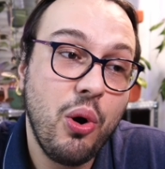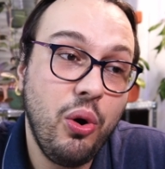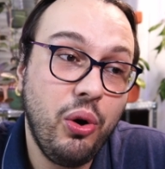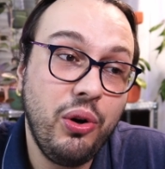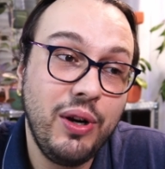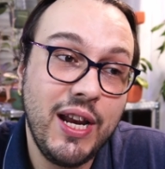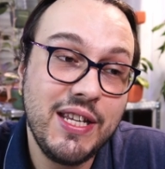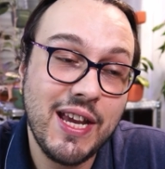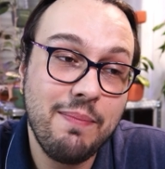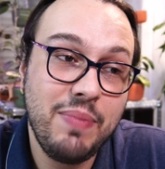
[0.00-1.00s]
or
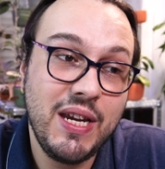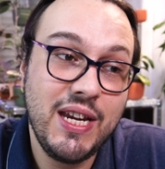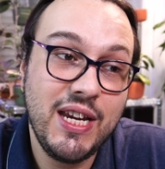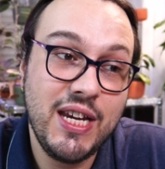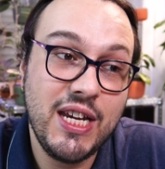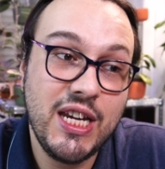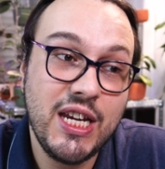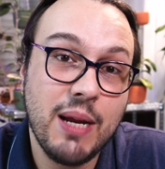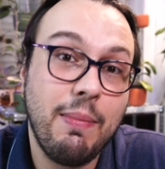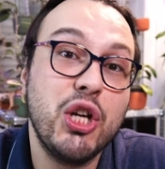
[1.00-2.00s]
it can
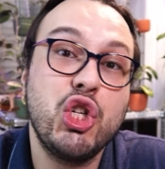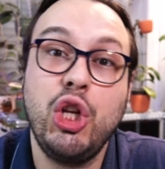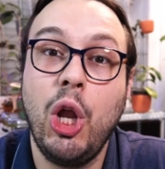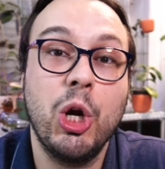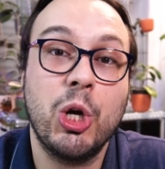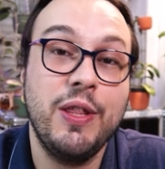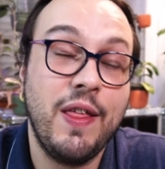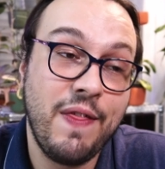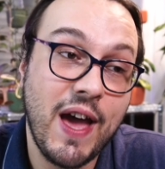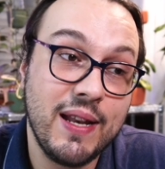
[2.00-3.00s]
be much longer
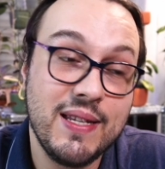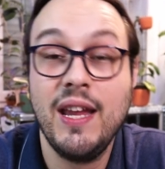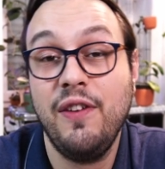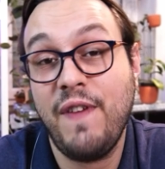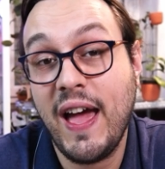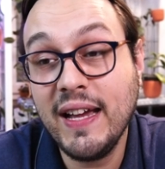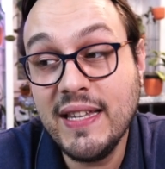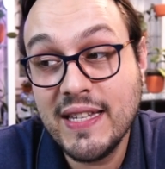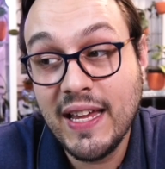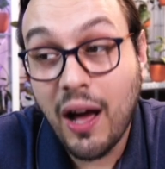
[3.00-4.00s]
than that. In
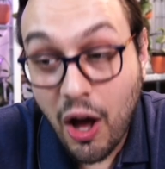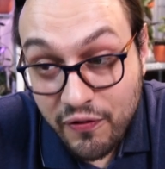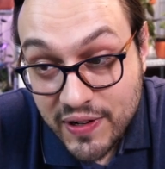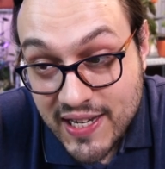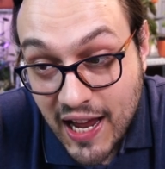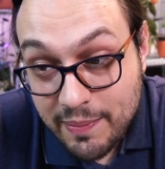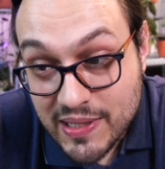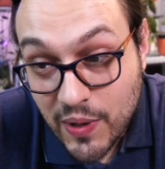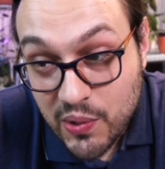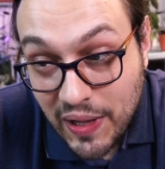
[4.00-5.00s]
fact,
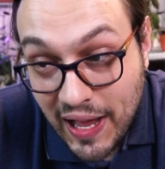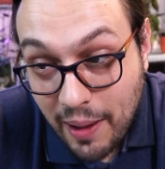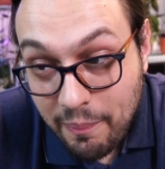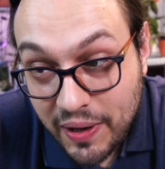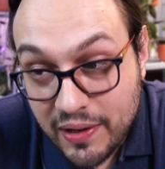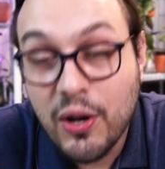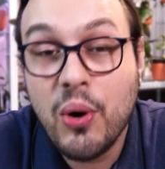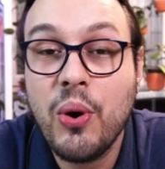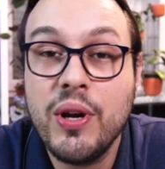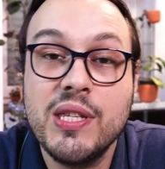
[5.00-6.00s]
Oftentimes what will happen,
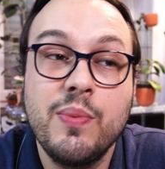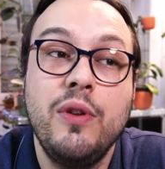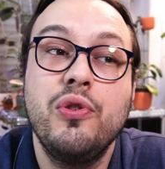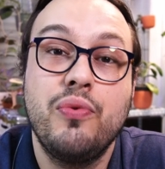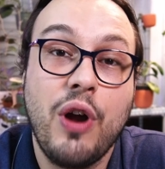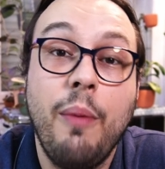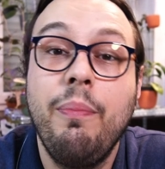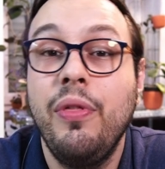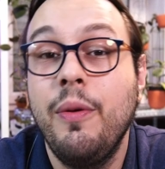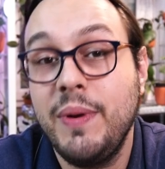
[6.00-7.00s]
Hoyas will
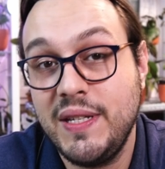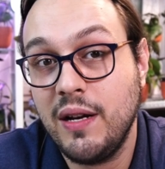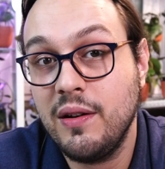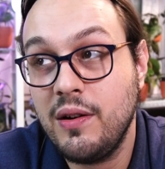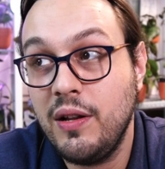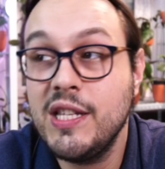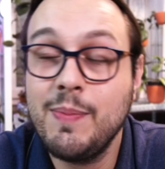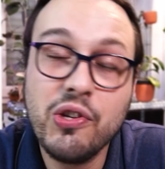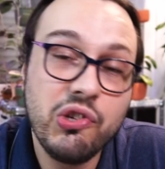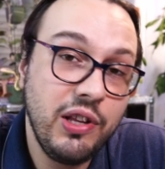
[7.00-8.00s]
drop the peduncle,
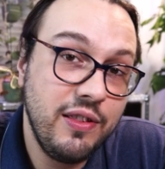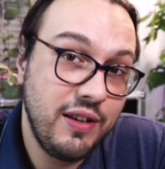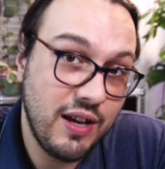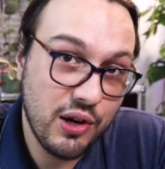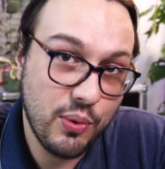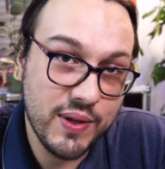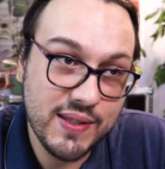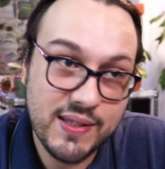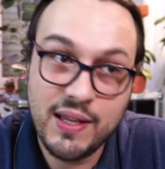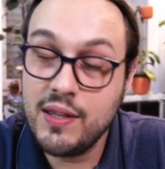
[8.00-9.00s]
especially the young
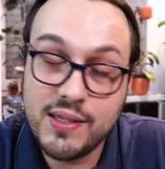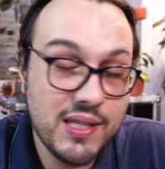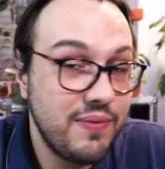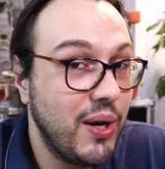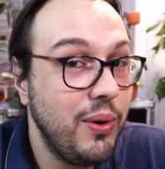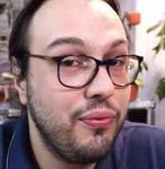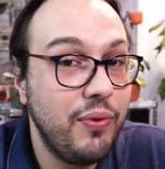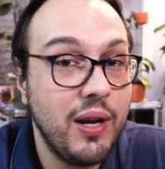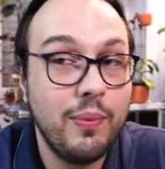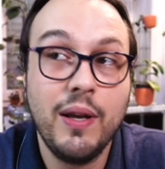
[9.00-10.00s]
ones. This is very
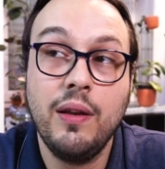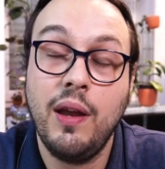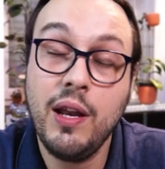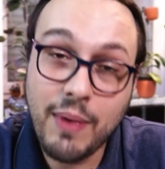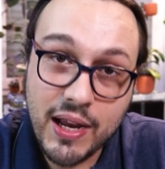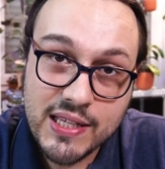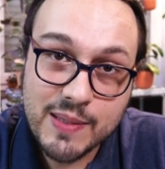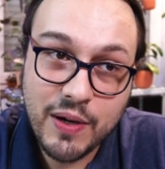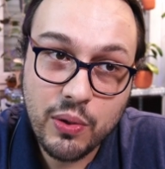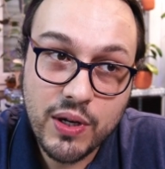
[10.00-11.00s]
frequent. In my
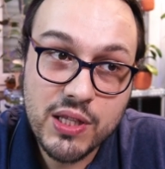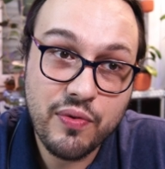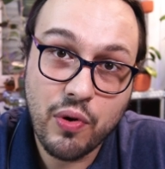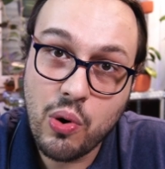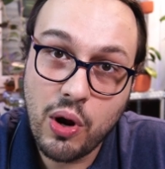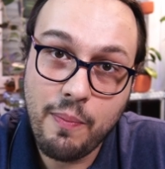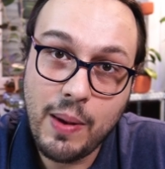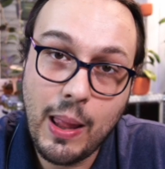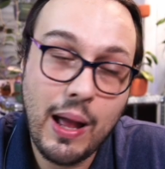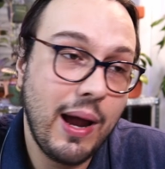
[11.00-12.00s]
experience for
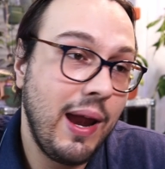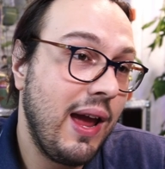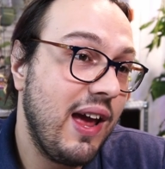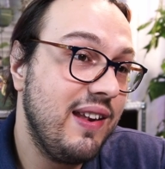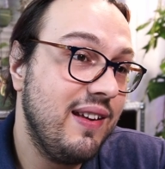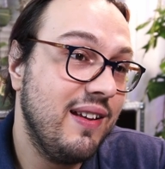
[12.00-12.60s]
Hoyabella, I had